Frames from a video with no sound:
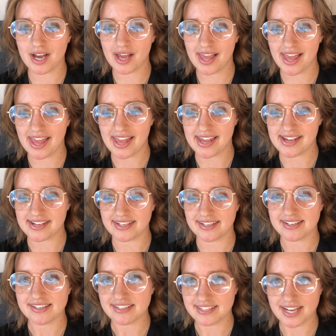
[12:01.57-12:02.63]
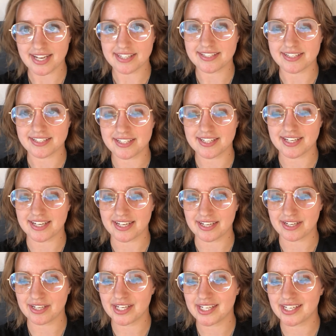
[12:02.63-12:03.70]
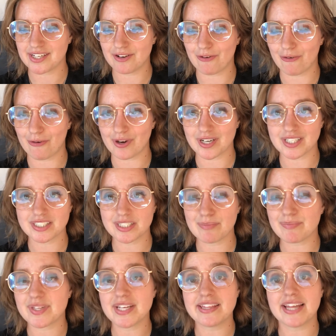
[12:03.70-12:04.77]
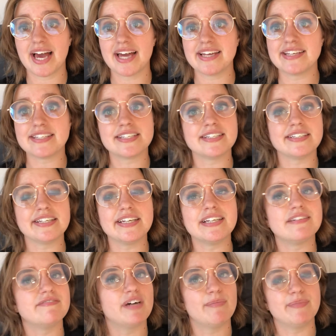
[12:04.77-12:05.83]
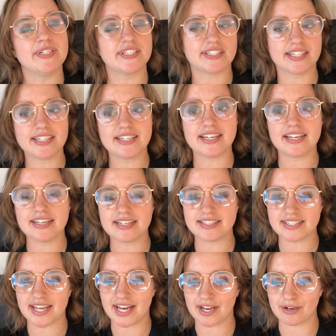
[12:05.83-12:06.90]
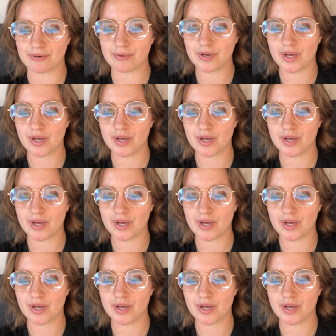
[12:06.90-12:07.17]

a sexist thing or something that is in need of feminist thinking is how